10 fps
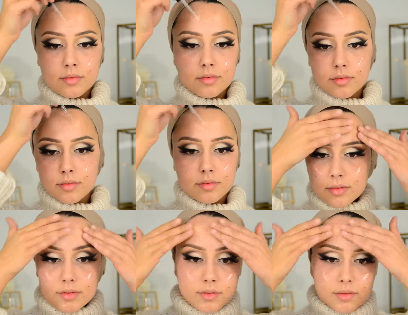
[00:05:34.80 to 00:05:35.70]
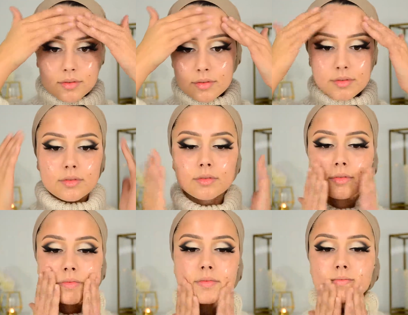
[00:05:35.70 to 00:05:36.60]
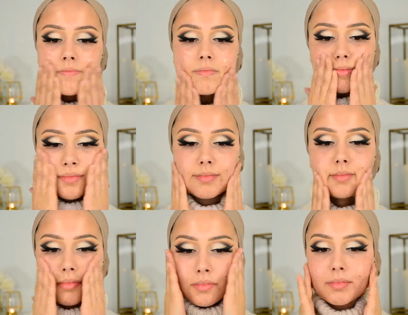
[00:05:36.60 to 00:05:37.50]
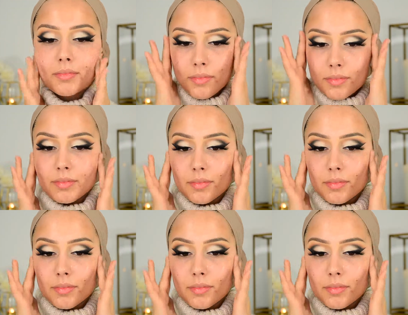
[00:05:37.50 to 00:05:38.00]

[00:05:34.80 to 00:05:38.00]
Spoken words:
No one is speaking in this clip.